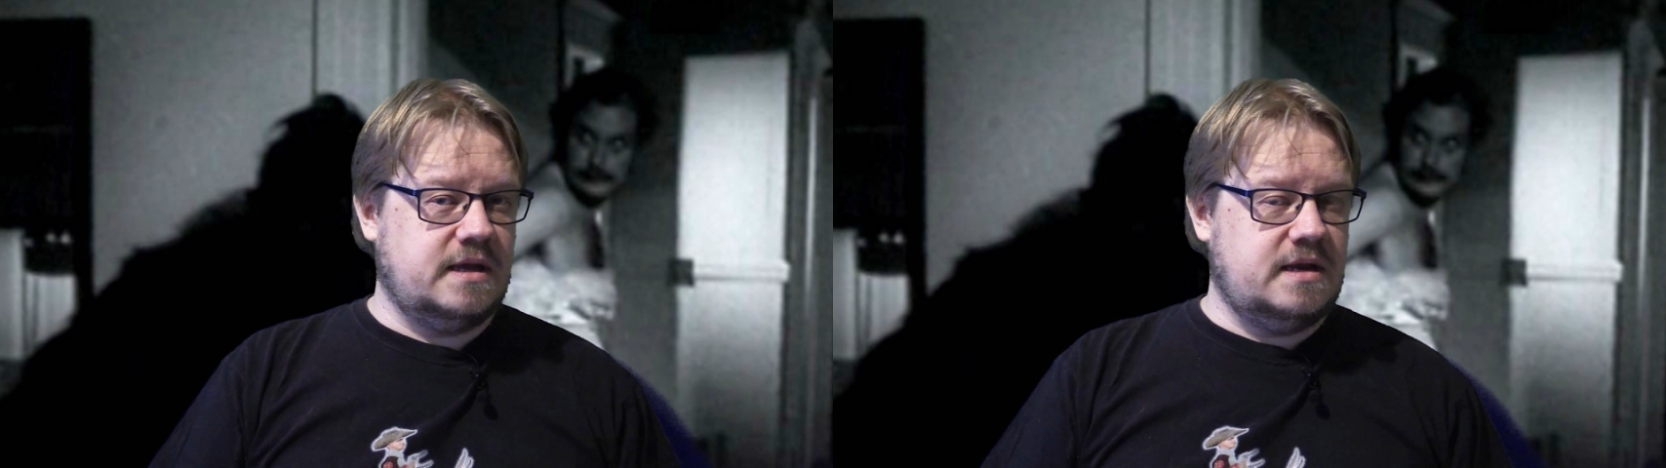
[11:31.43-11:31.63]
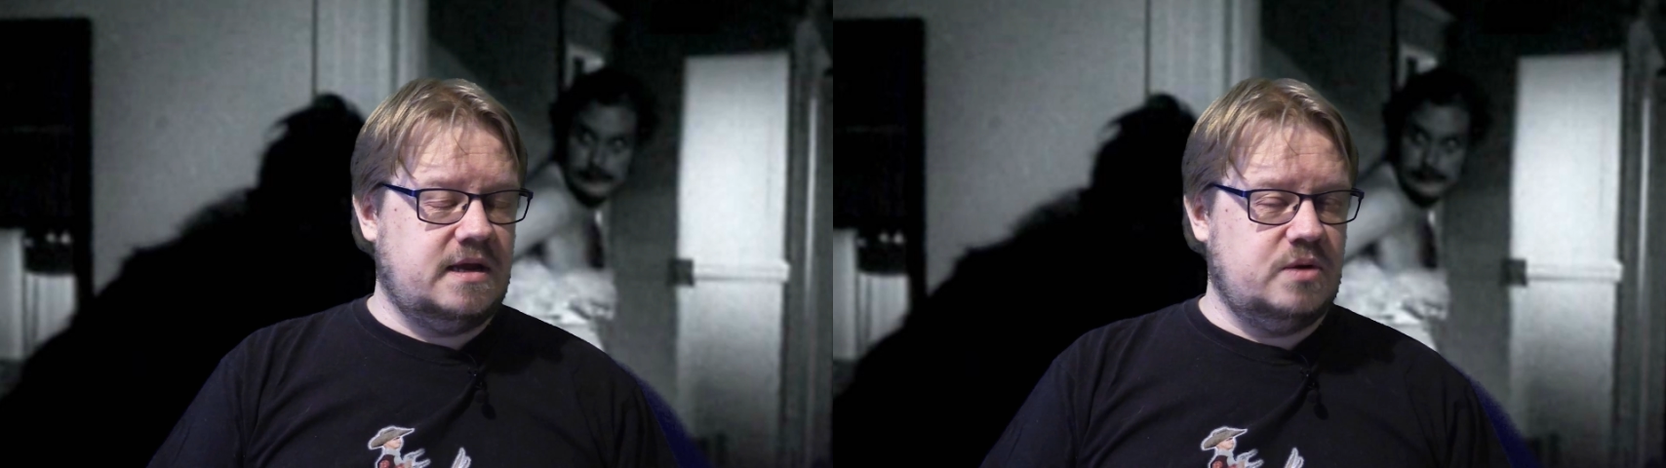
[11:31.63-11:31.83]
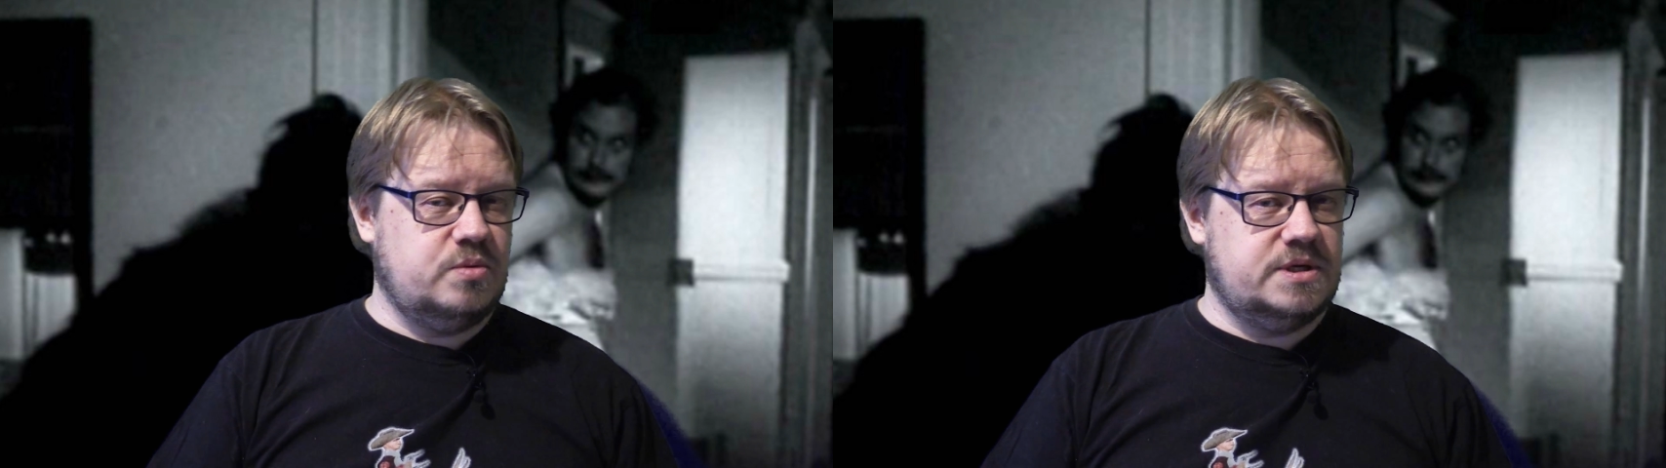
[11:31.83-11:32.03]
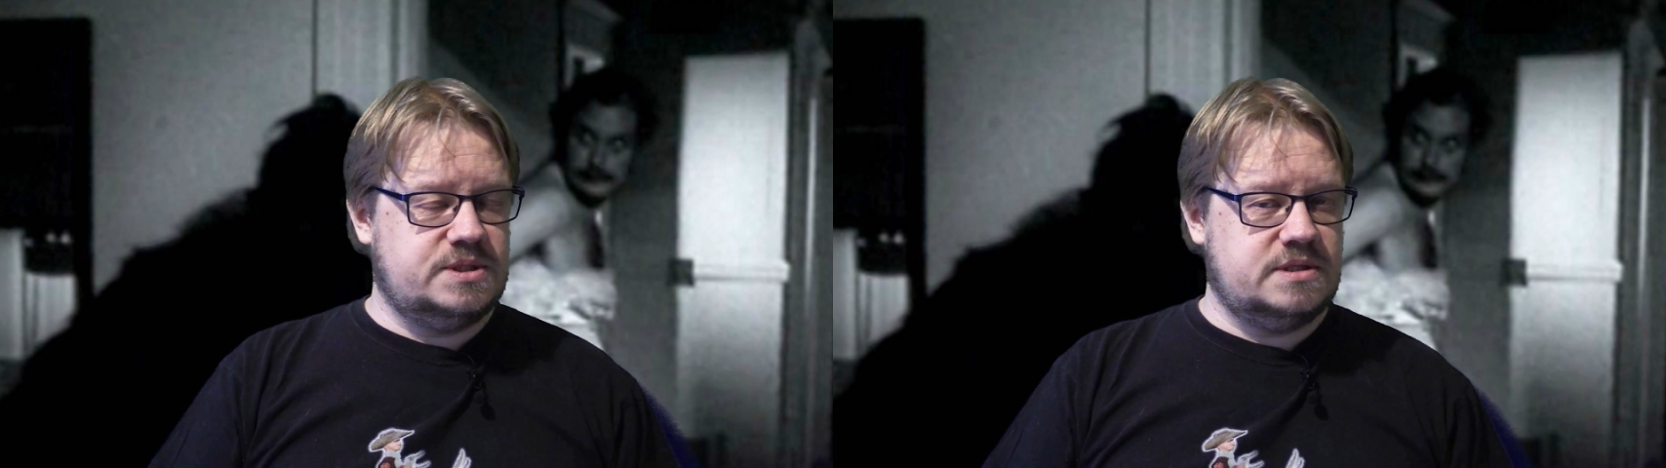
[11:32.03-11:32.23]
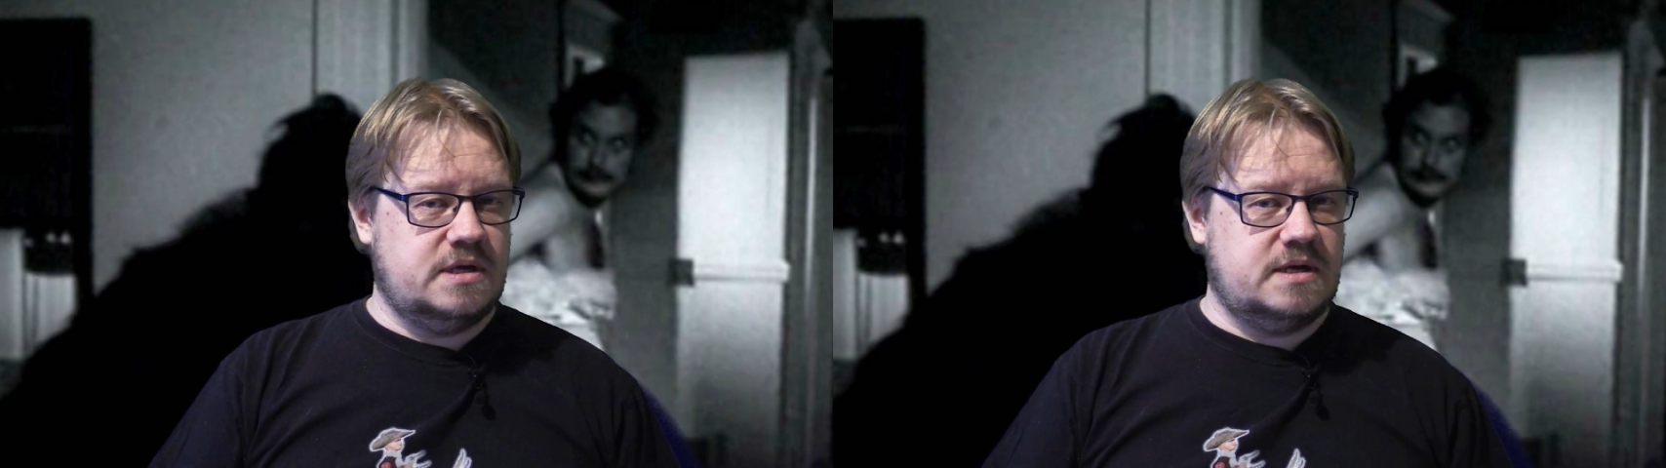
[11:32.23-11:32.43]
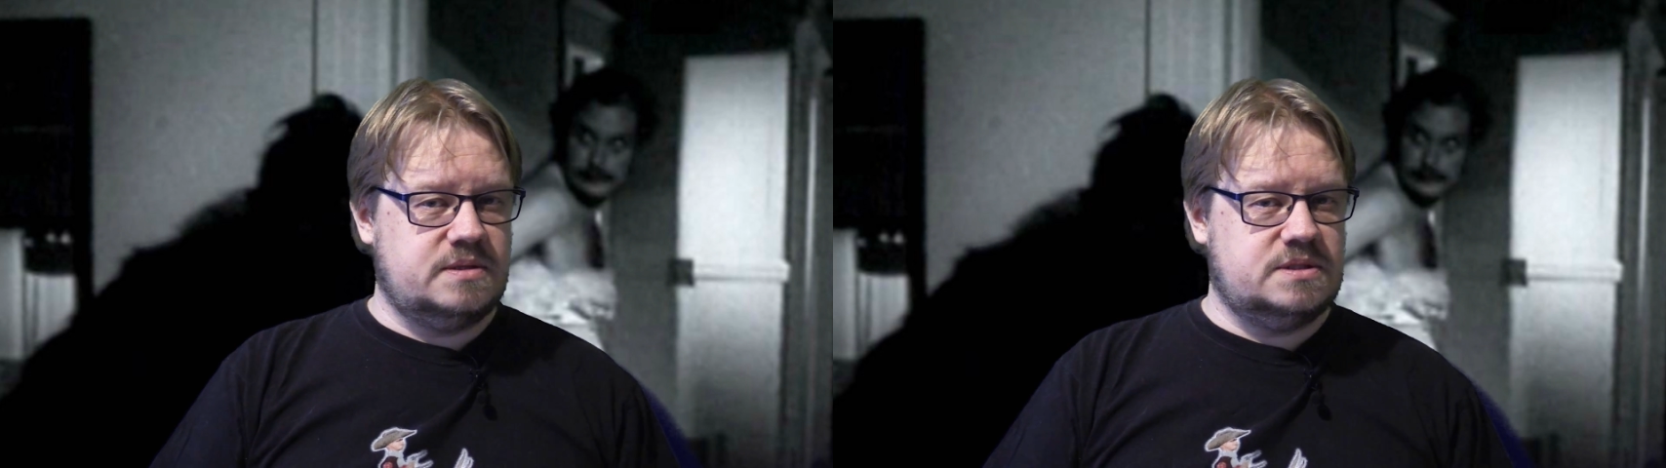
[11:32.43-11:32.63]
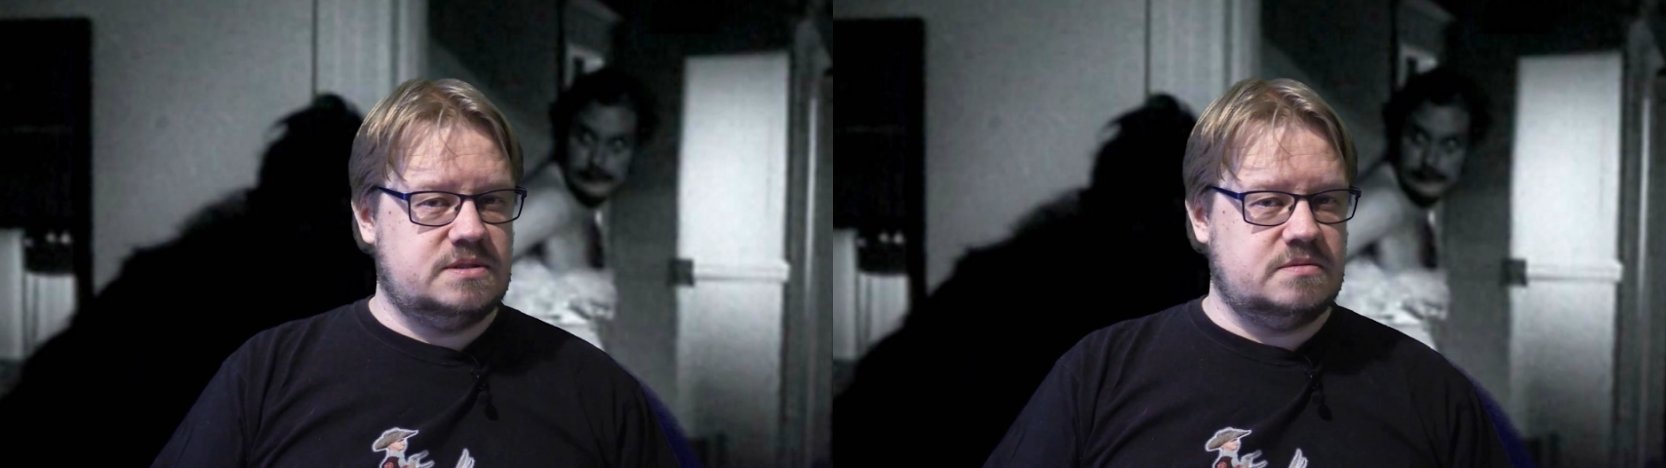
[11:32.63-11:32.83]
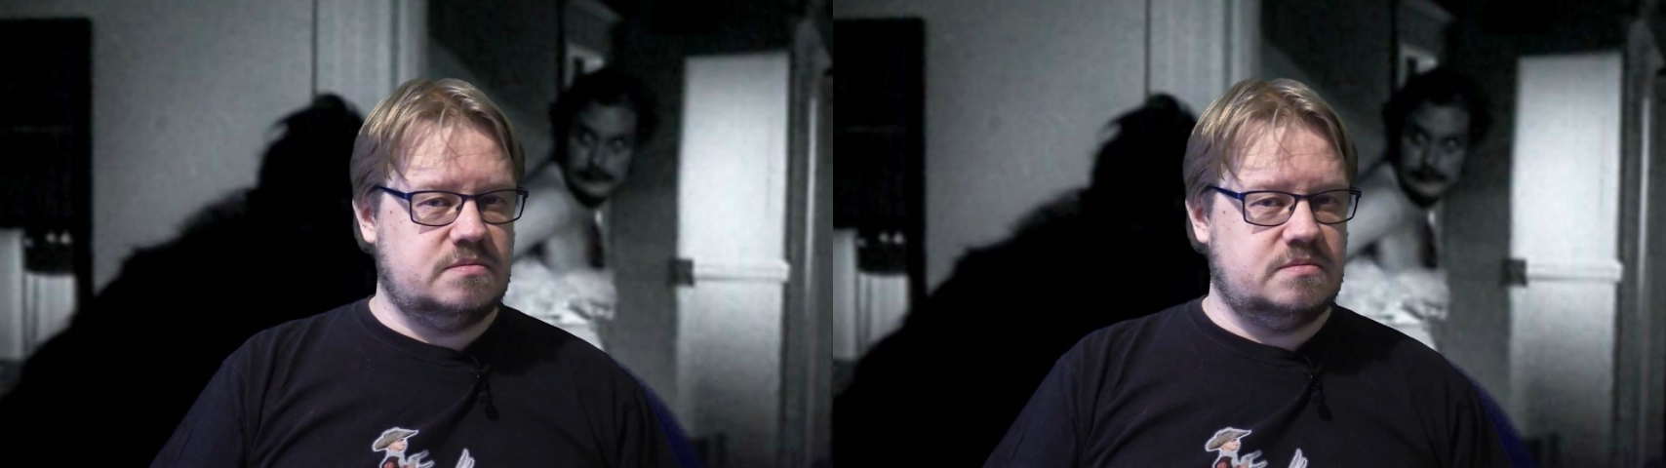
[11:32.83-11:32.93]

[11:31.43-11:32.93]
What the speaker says: and I wish that